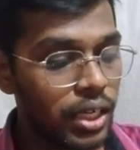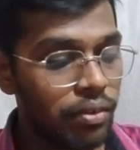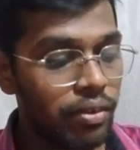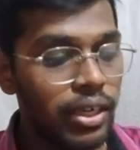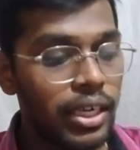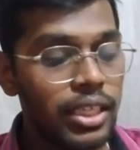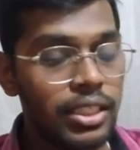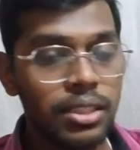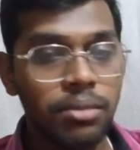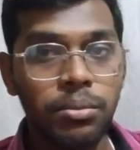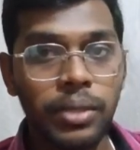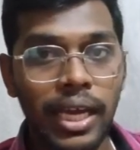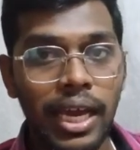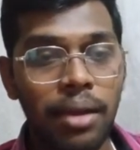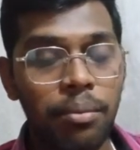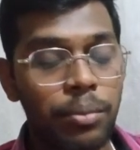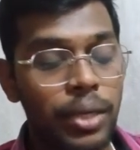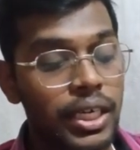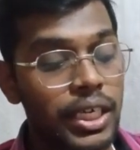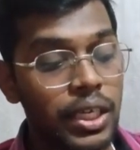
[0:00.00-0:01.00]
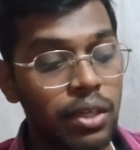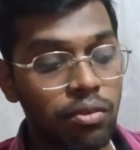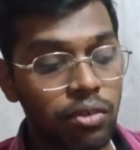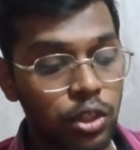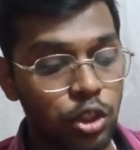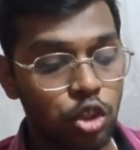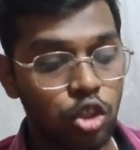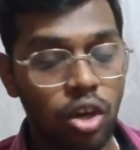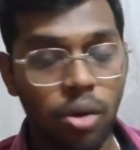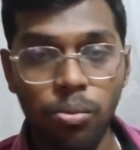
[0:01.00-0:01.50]
it will take some time but it
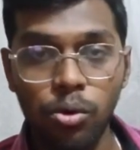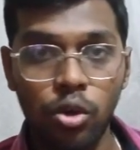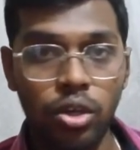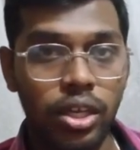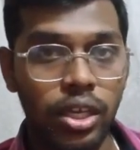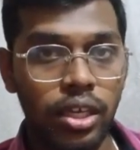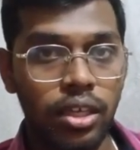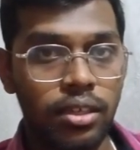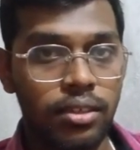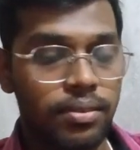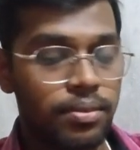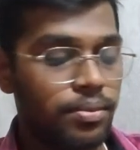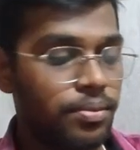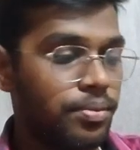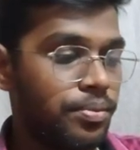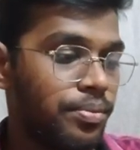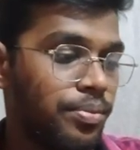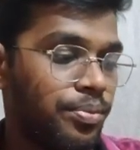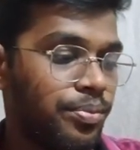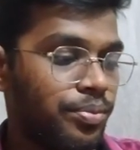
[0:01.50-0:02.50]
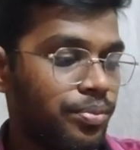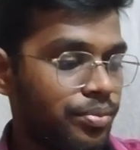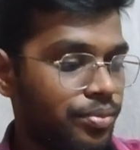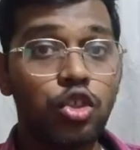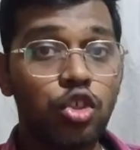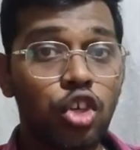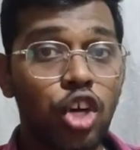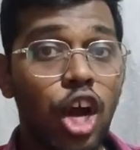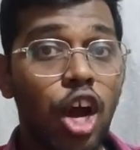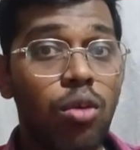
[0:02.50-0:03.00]
will stop okay
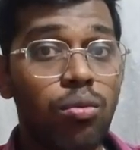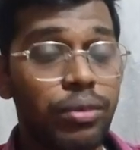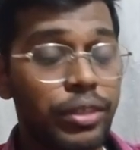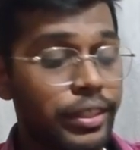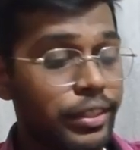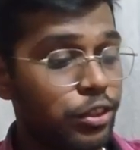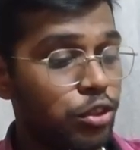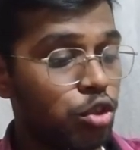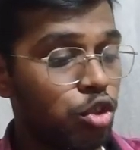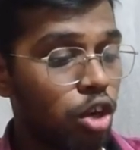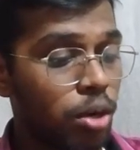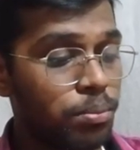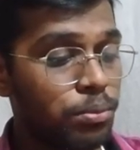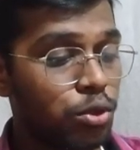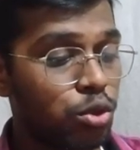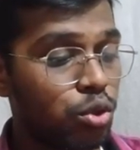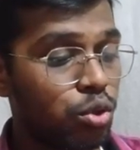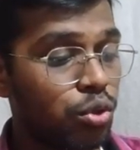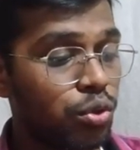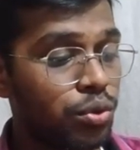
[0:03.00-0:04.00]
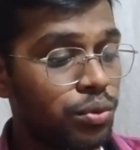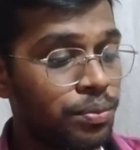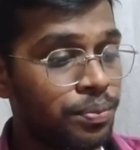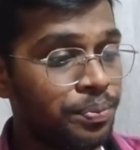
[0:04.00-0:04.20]
so now it is stopped so